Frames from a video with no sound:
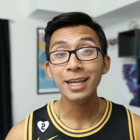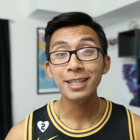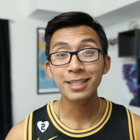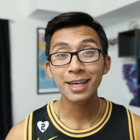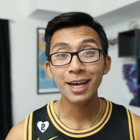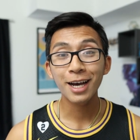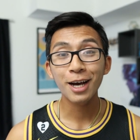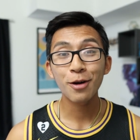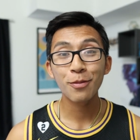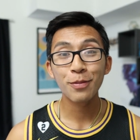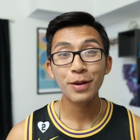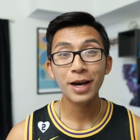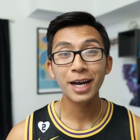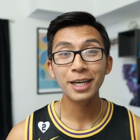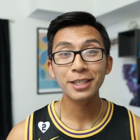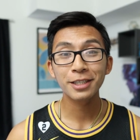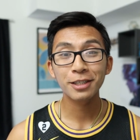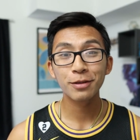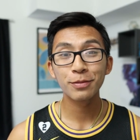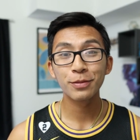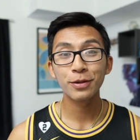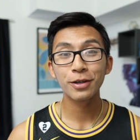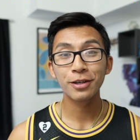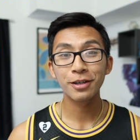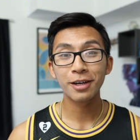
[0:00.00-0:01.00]
And that's how
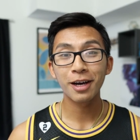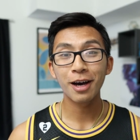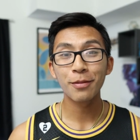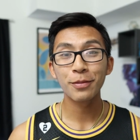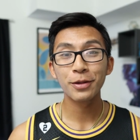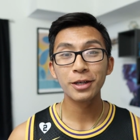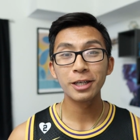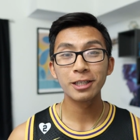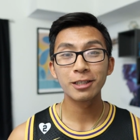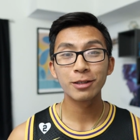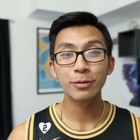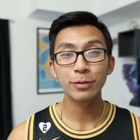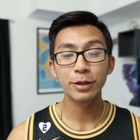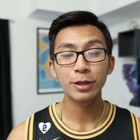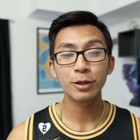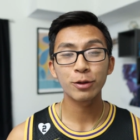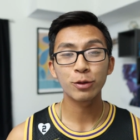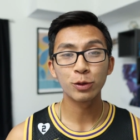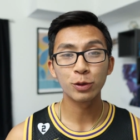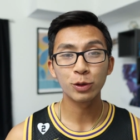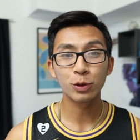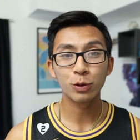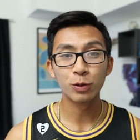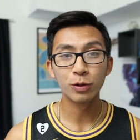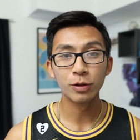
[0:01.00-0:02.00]
basketball got me
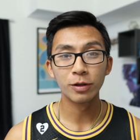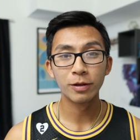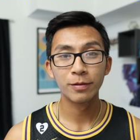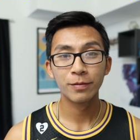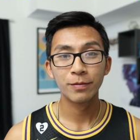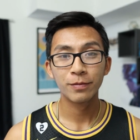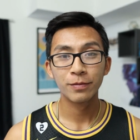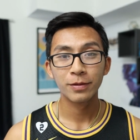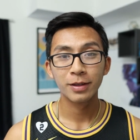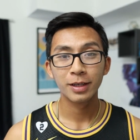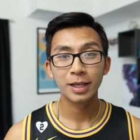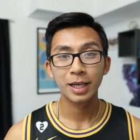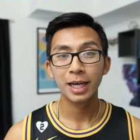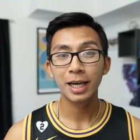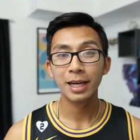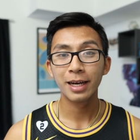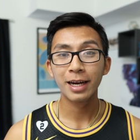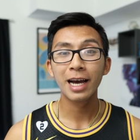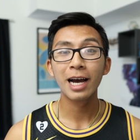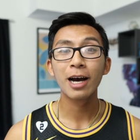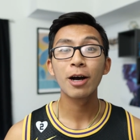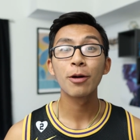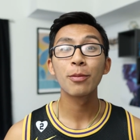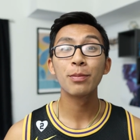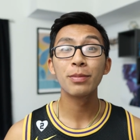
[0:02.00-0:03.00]
into medical school,
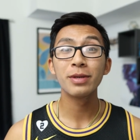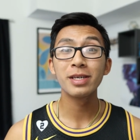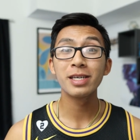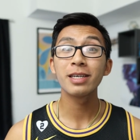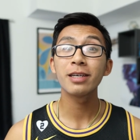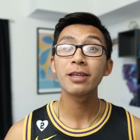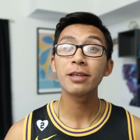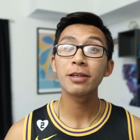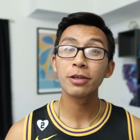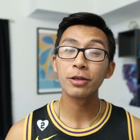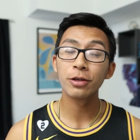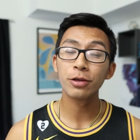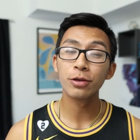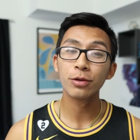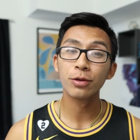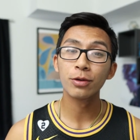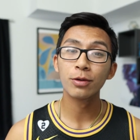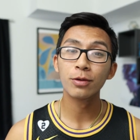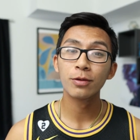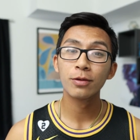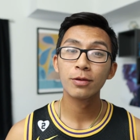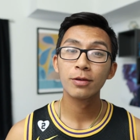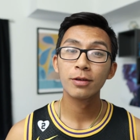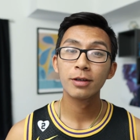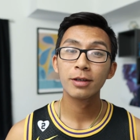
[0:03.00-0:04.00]
and how being
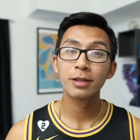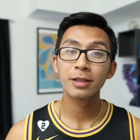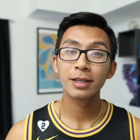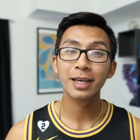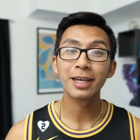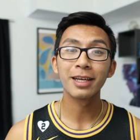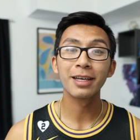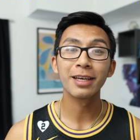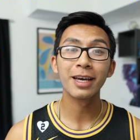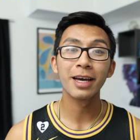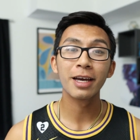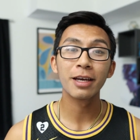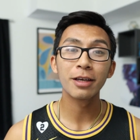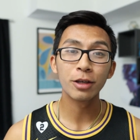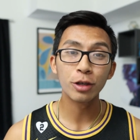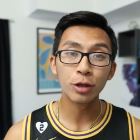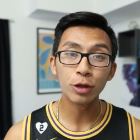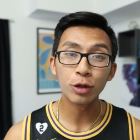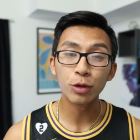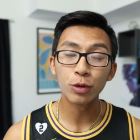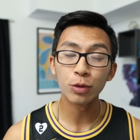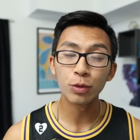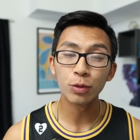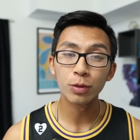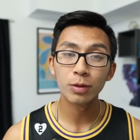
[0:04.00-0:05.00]
you can
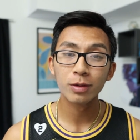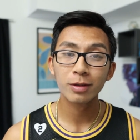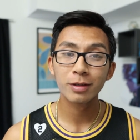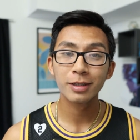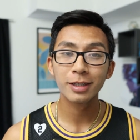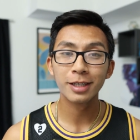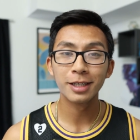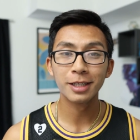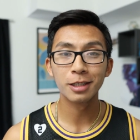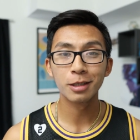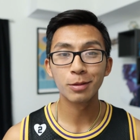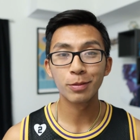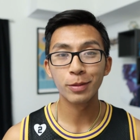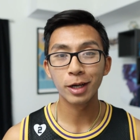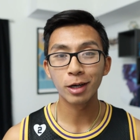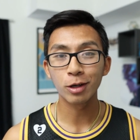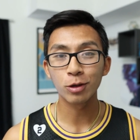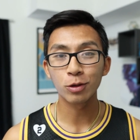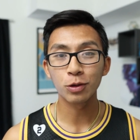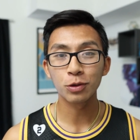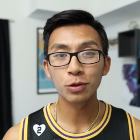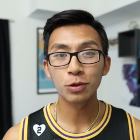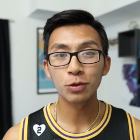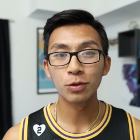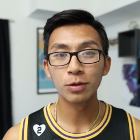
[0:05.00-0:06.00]
get you
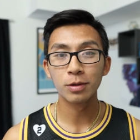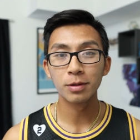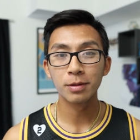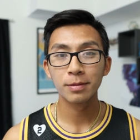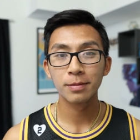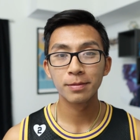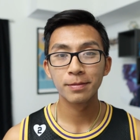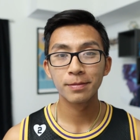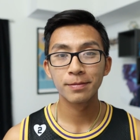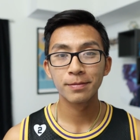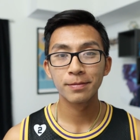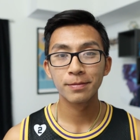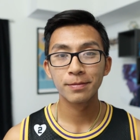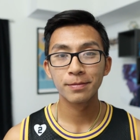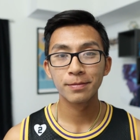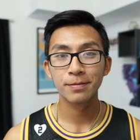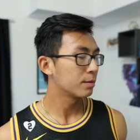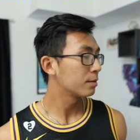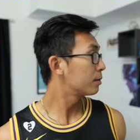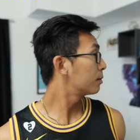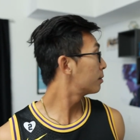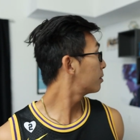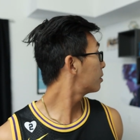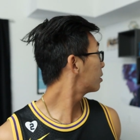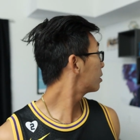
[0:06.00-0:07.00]
into medical school.
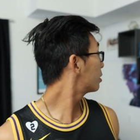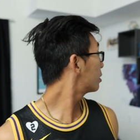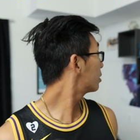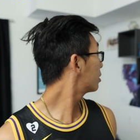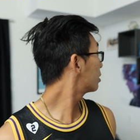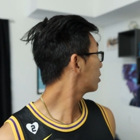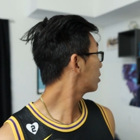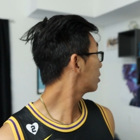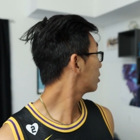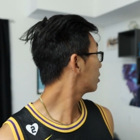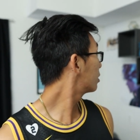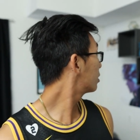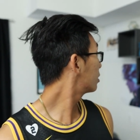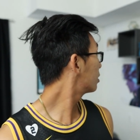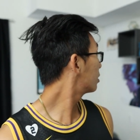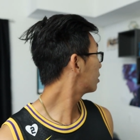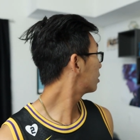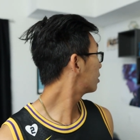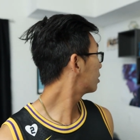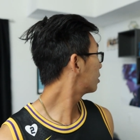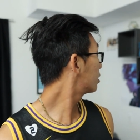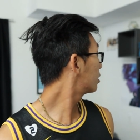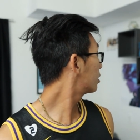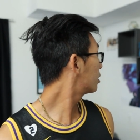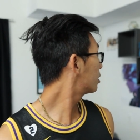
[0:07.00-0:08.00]
Mike, put your shoes on, we're
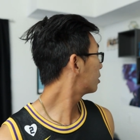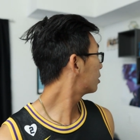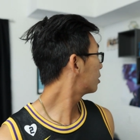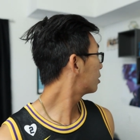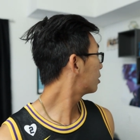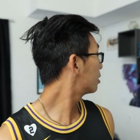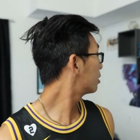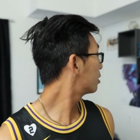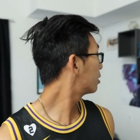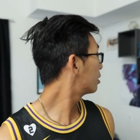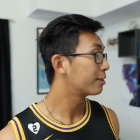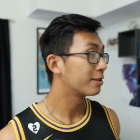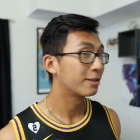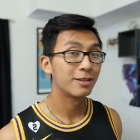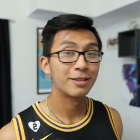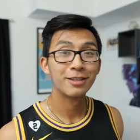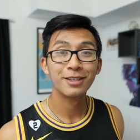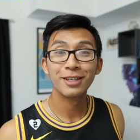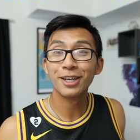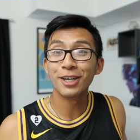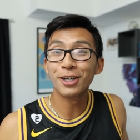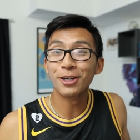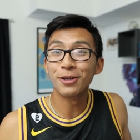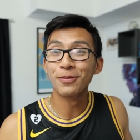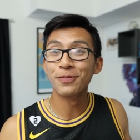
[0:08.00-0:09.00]
next.
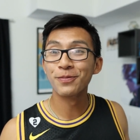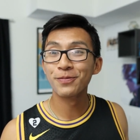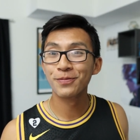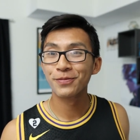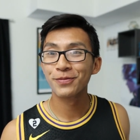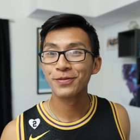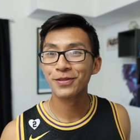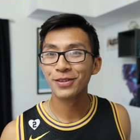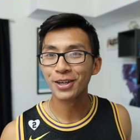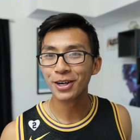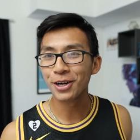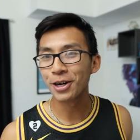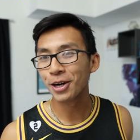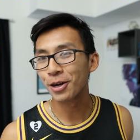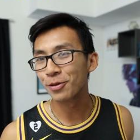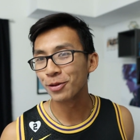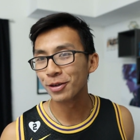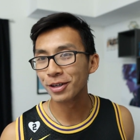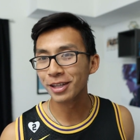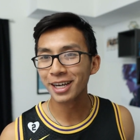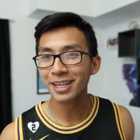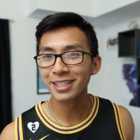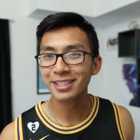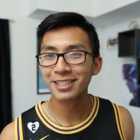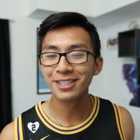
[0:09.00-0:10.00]
Oh, all right,
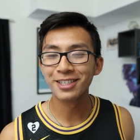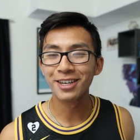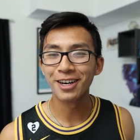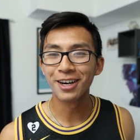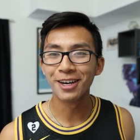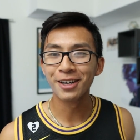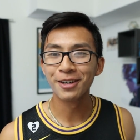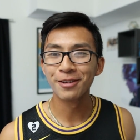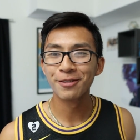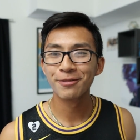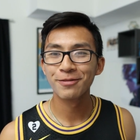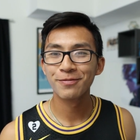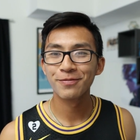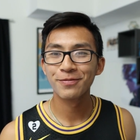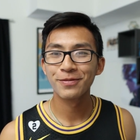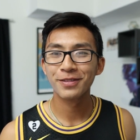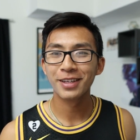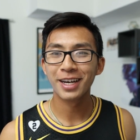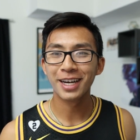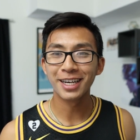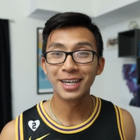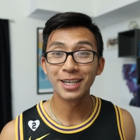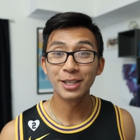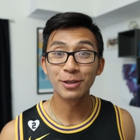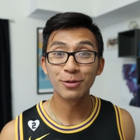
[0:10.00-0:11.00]
well, that's John.
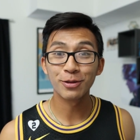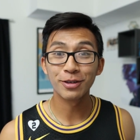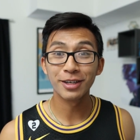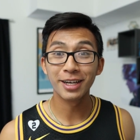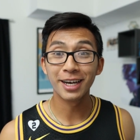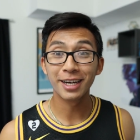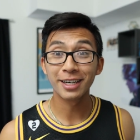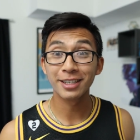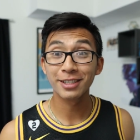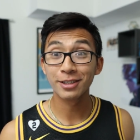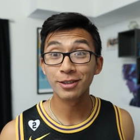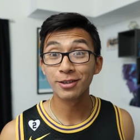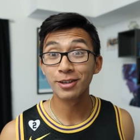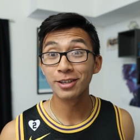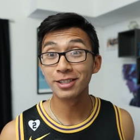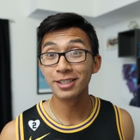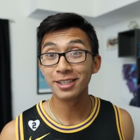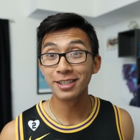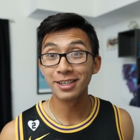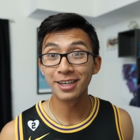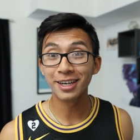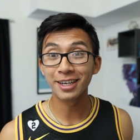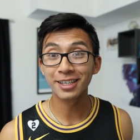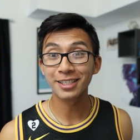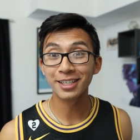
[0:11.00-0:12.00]
I guess we're next, so I'll
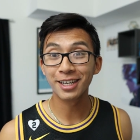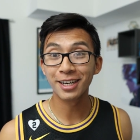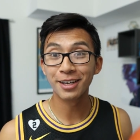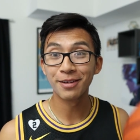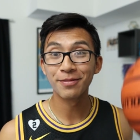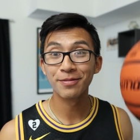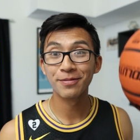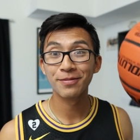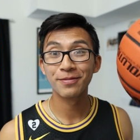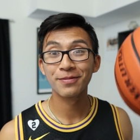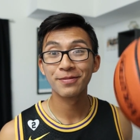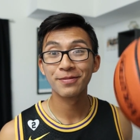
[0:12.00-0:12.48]
see you next time.